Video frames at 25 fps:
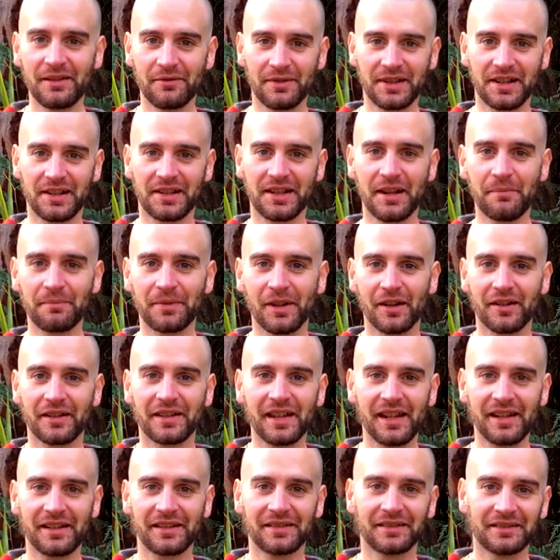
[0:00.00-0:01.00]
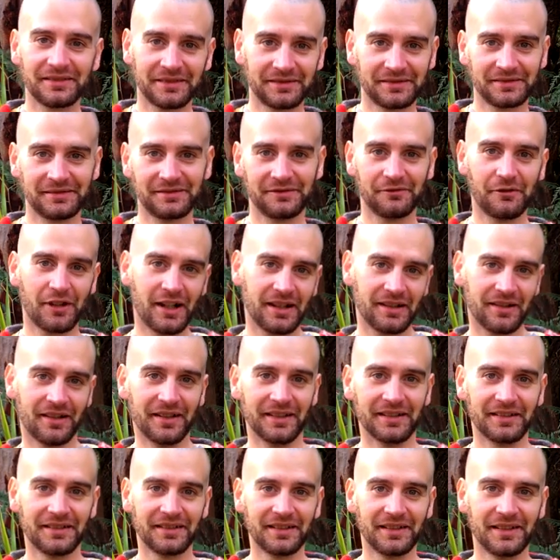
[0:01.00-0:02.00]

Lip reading: It was a Ziploc thing. Why not?